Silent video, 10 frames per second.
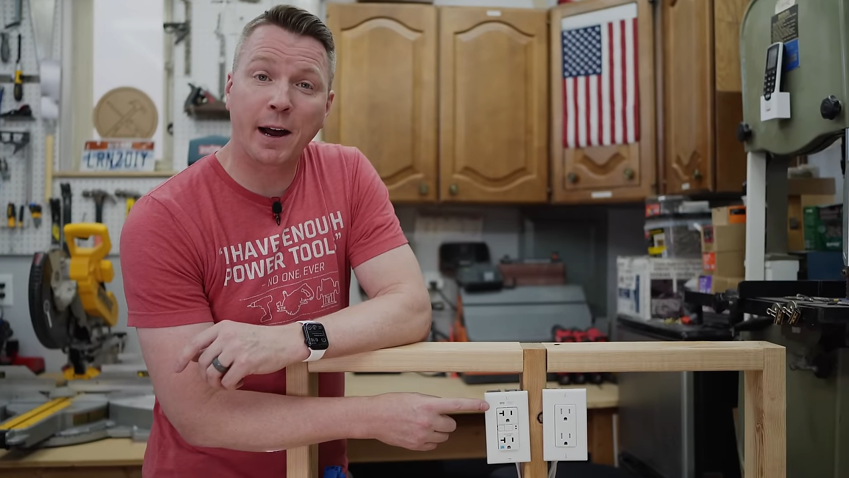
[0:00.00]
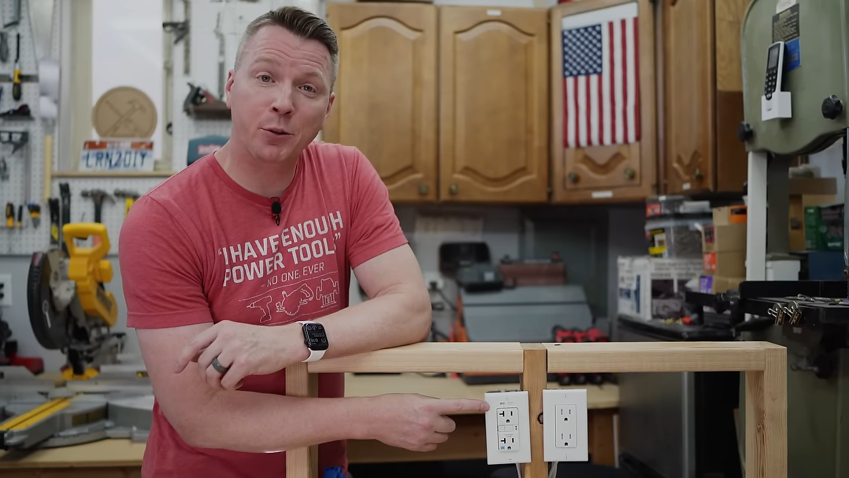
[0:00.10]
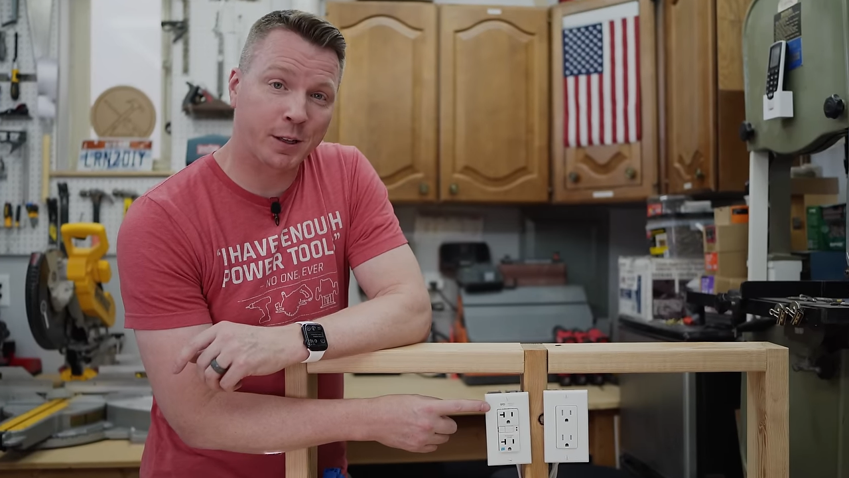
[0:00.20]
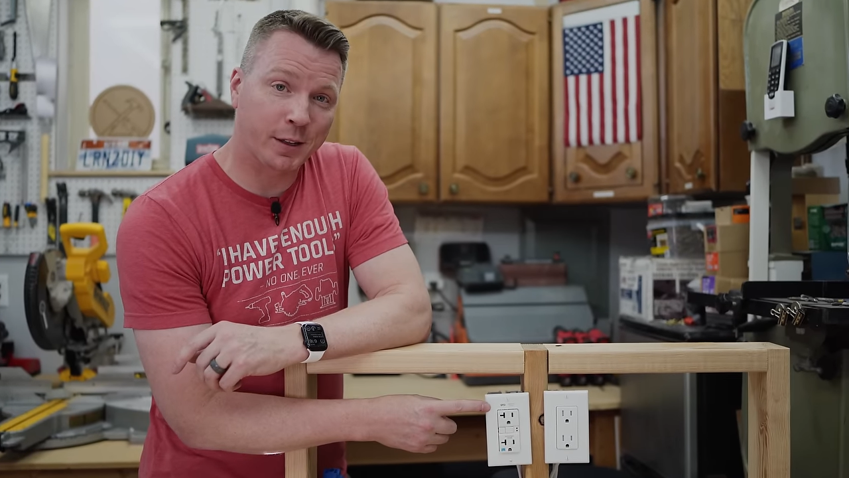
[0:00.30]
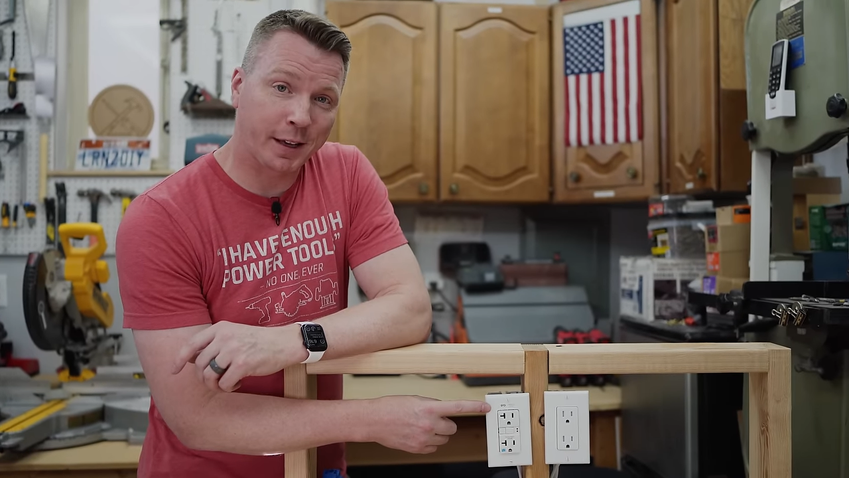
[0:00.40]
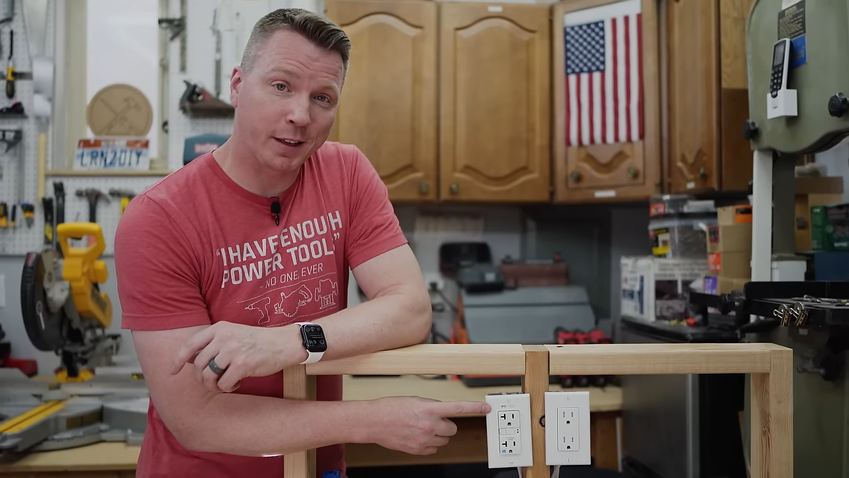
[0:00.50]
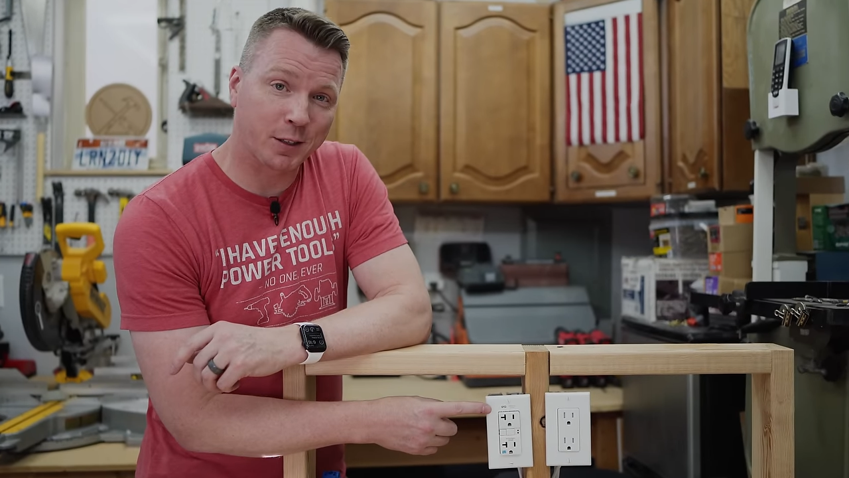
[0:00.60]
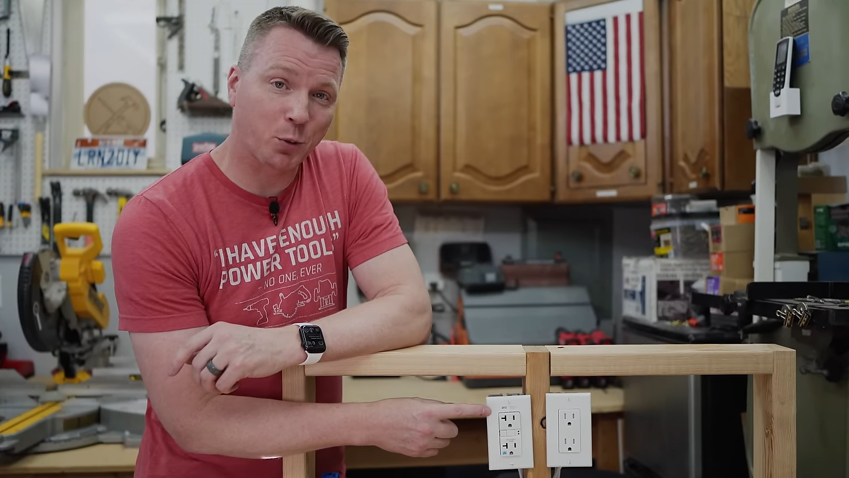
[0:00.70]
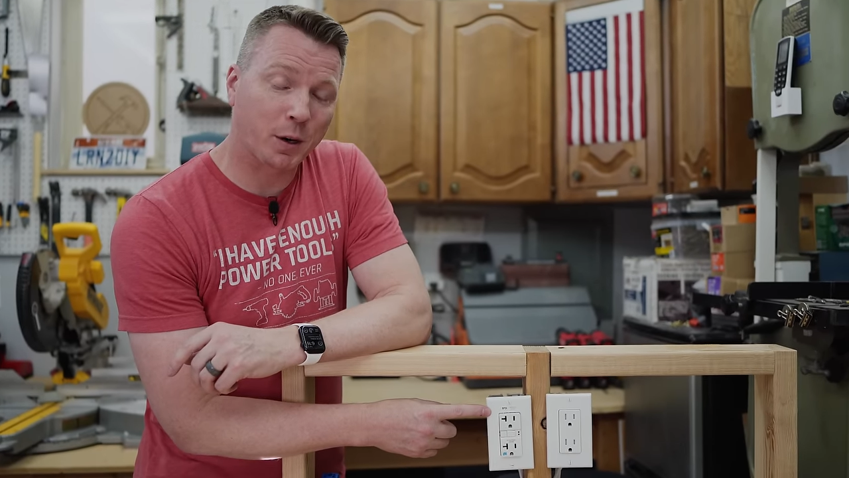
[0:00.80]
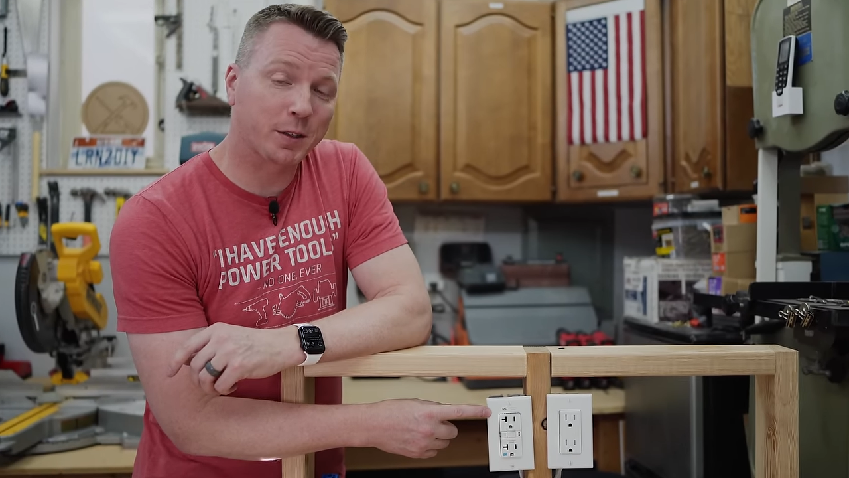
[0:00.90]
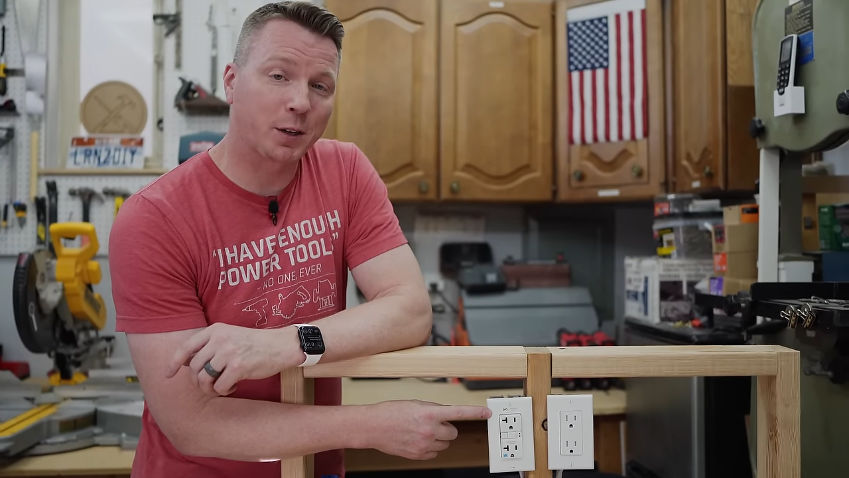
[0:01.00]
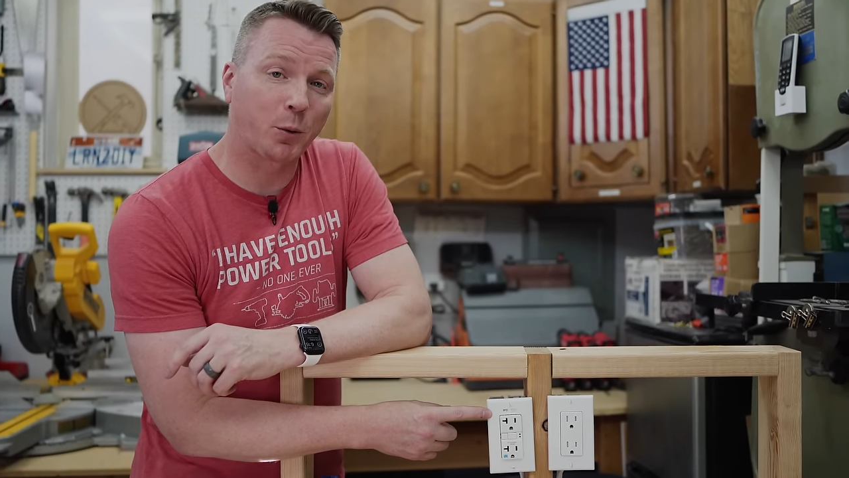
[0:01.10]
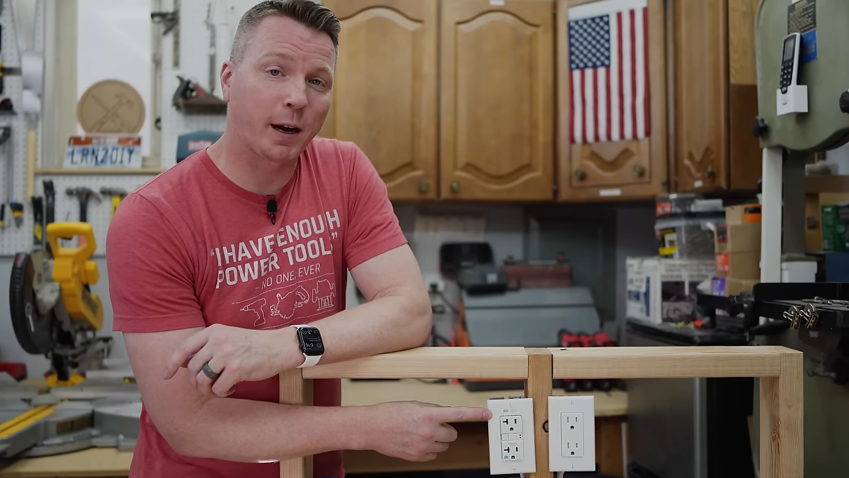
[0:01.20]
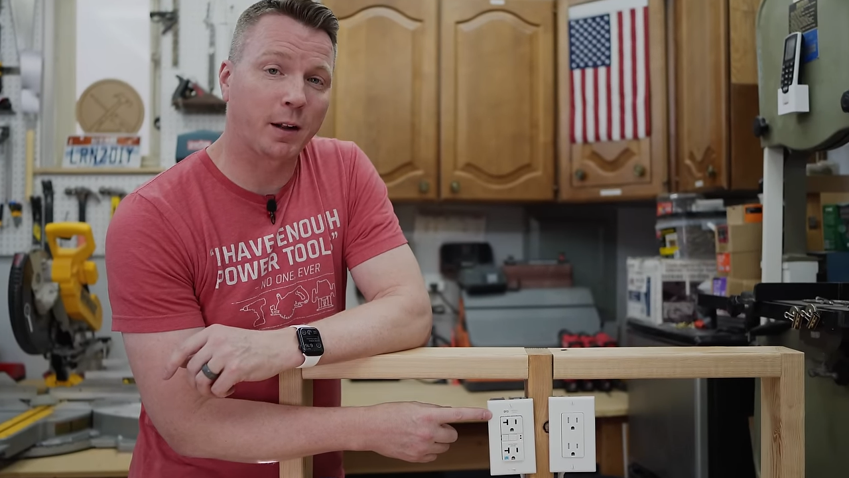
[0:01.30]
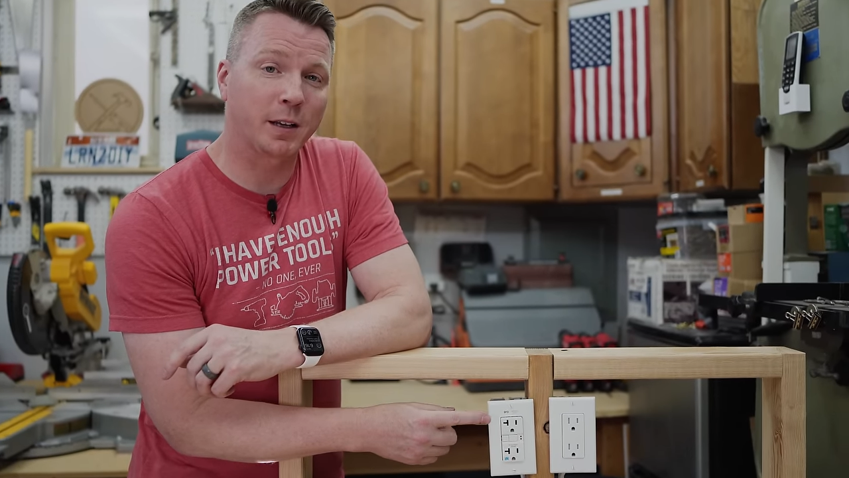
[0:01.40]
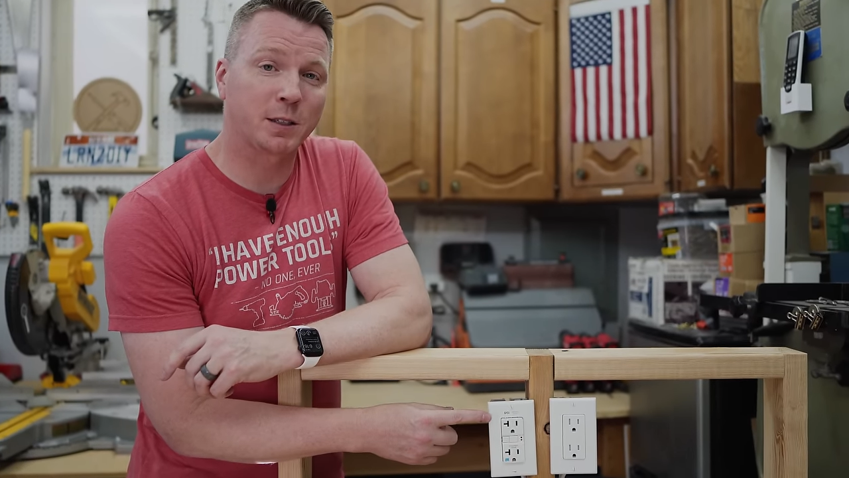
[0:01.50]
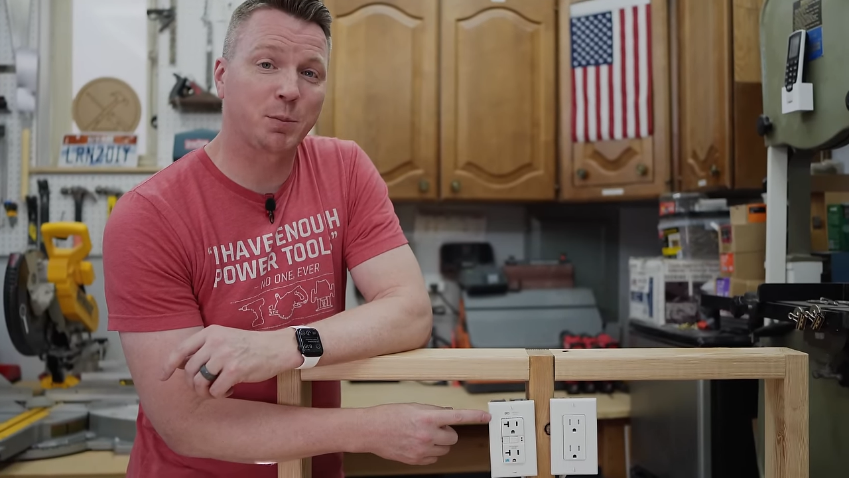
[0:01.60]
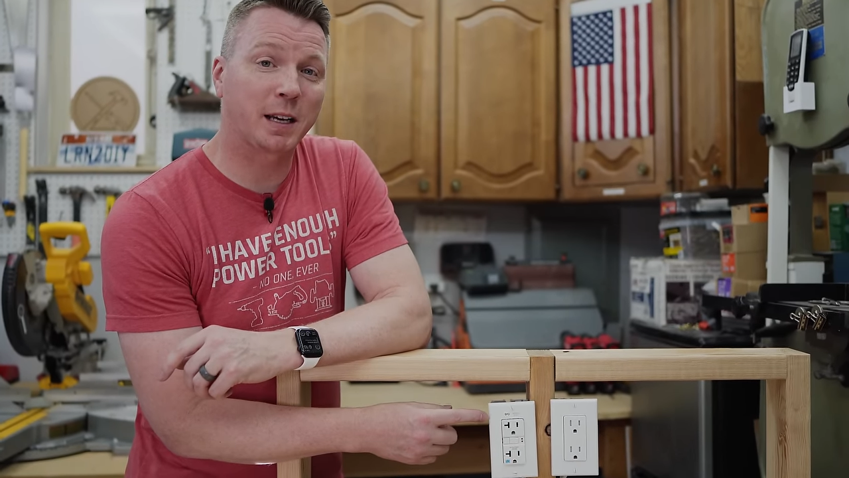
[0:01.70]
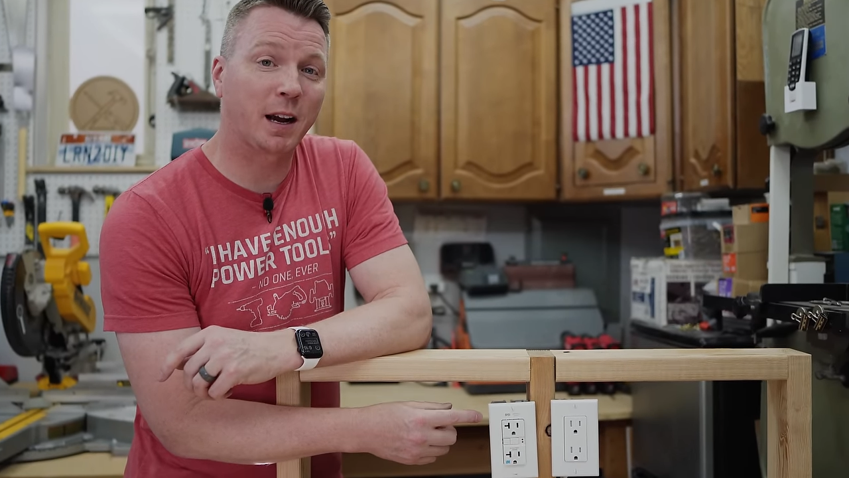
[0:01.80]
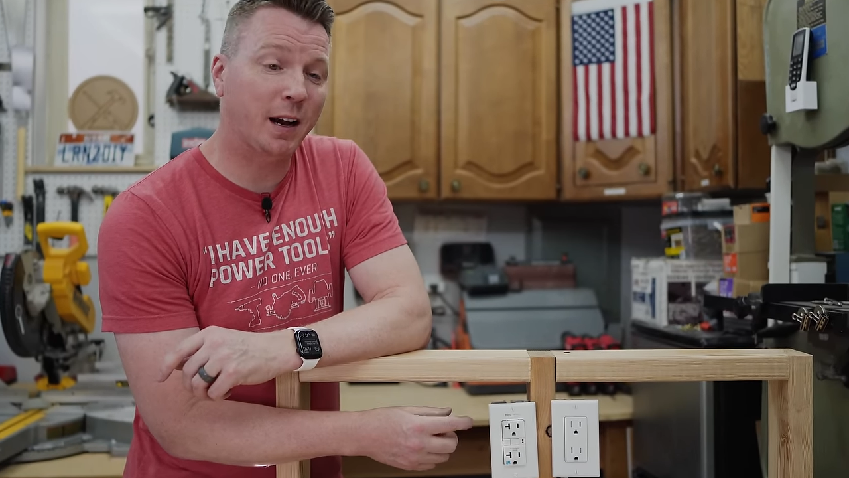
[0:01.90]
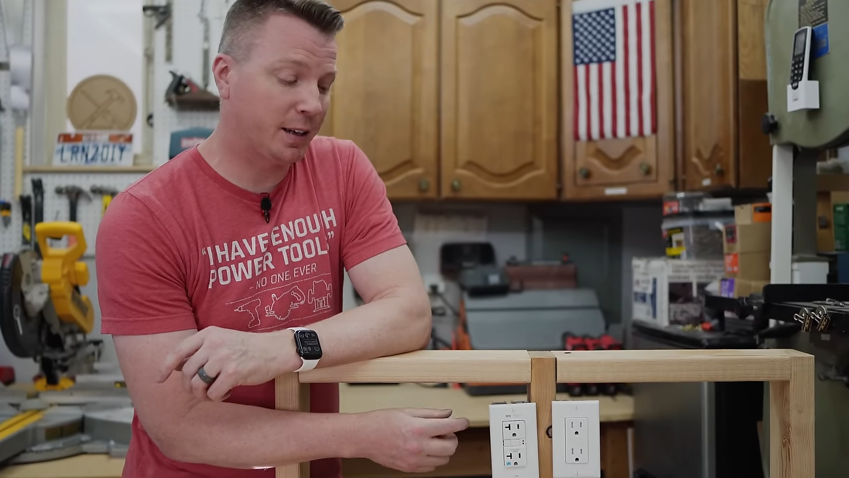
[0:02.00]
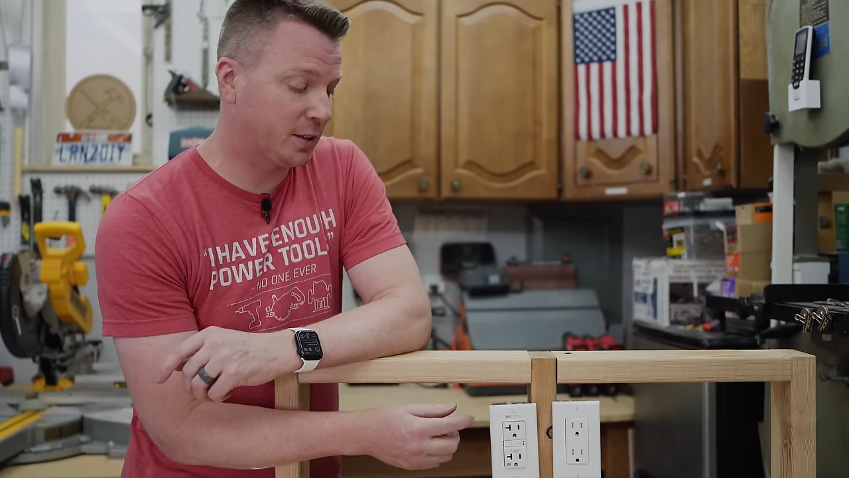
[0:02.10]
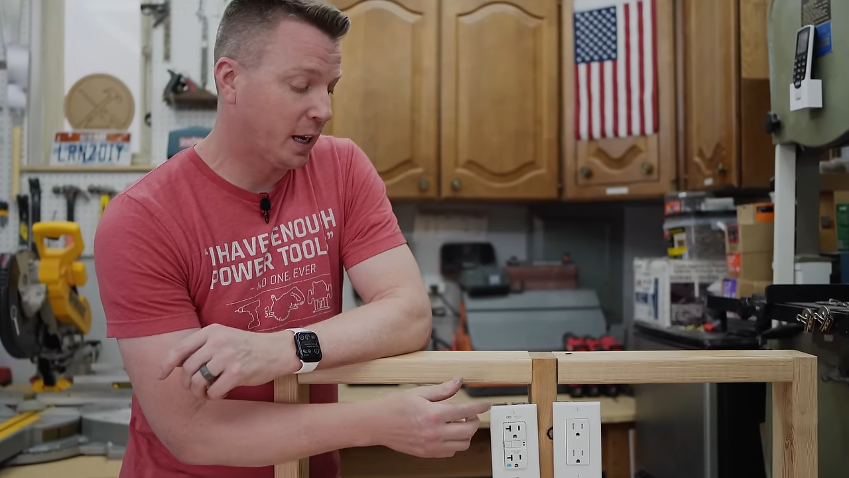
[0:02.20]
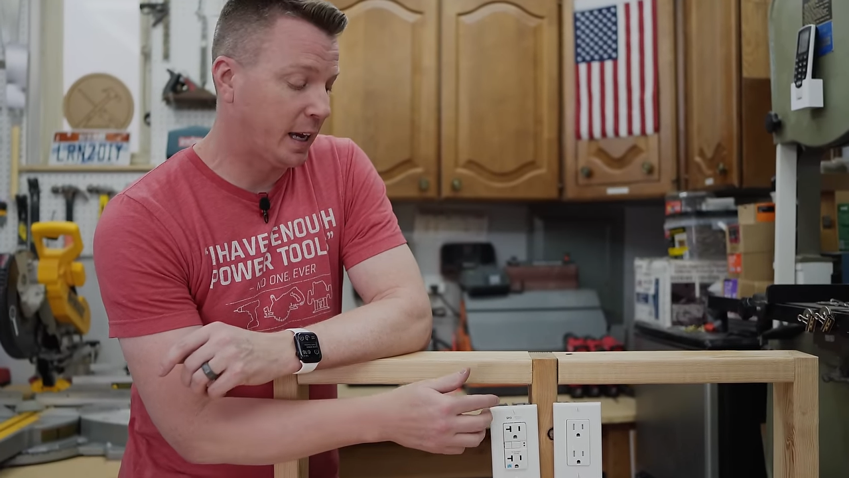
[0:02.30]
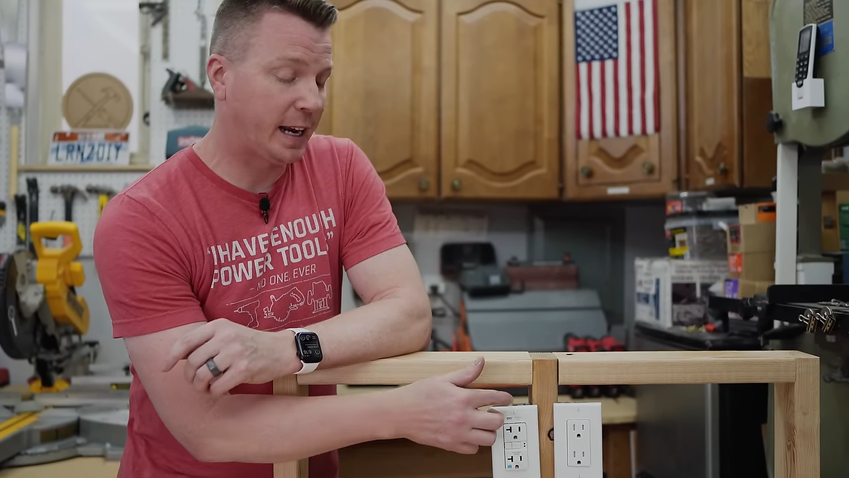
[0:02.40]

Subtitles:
outlet like this works so well is because